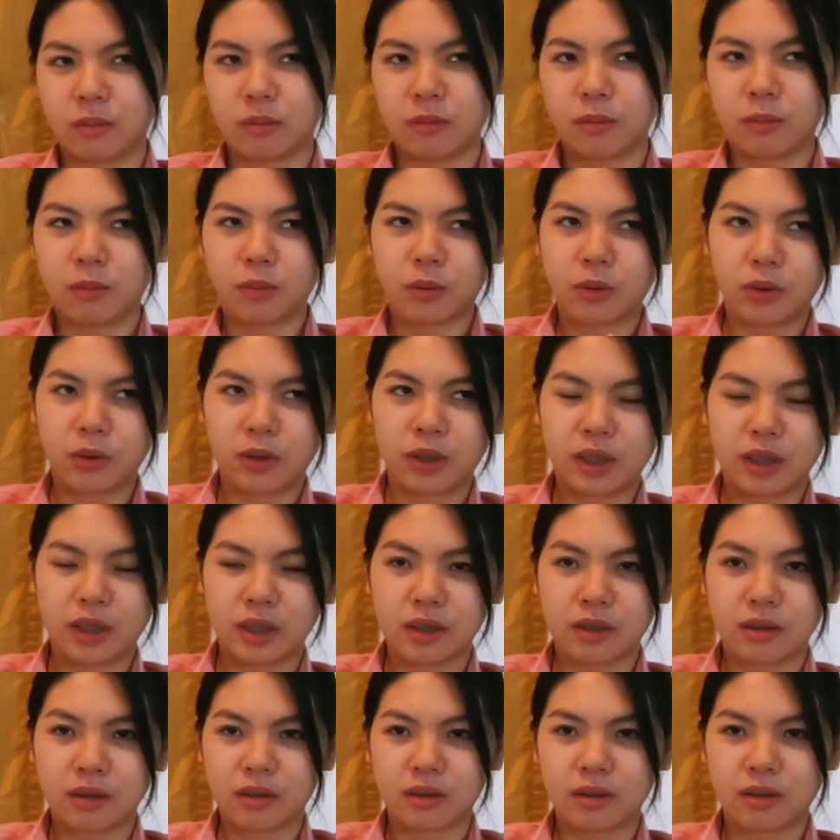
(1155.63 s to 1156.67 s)
Police
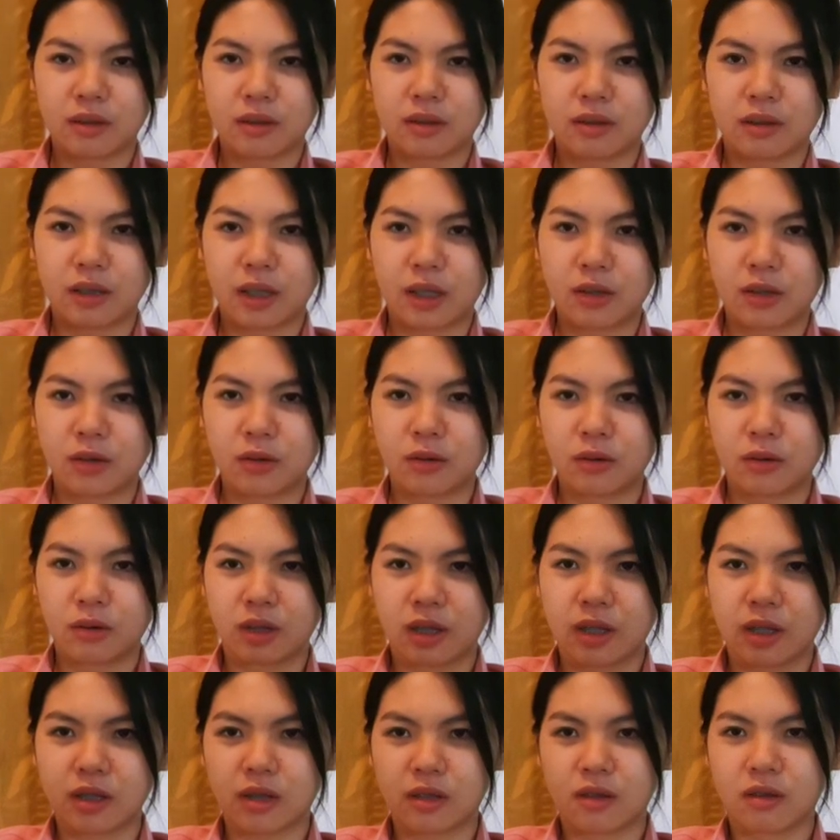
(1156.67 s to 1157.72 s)
try to
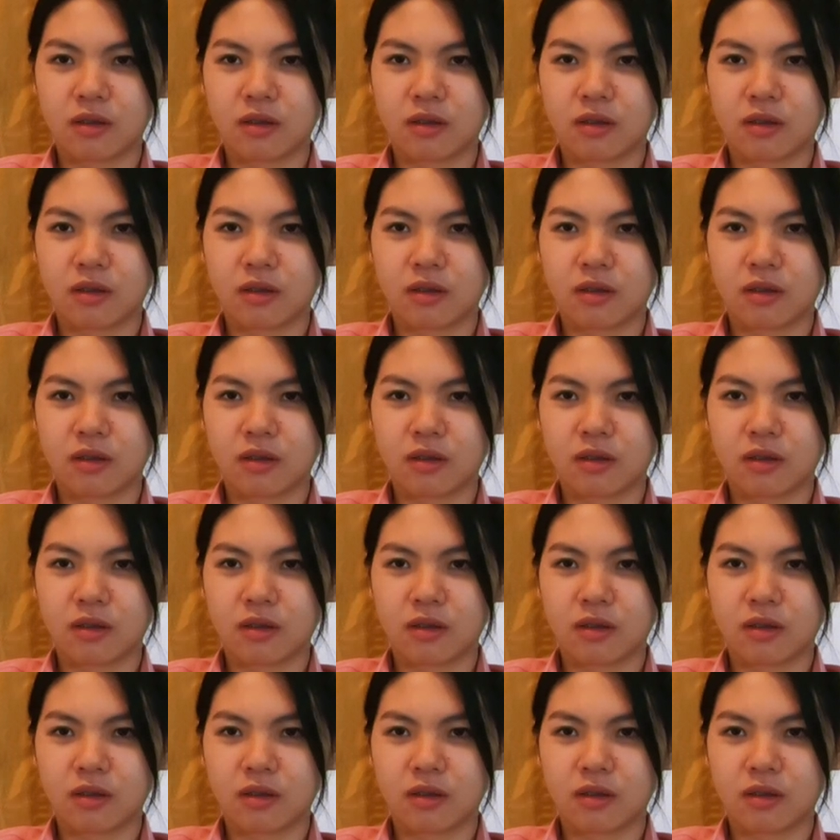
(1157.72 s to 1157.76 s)
catch